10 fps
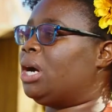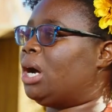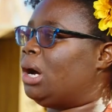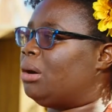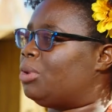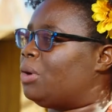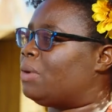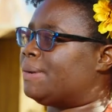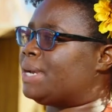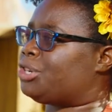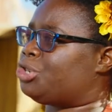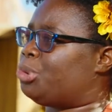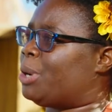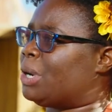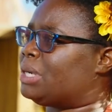around
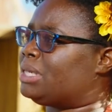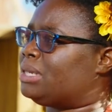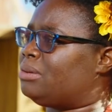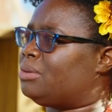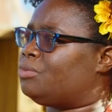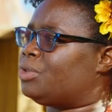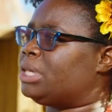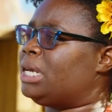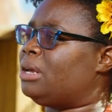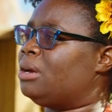national parks, and really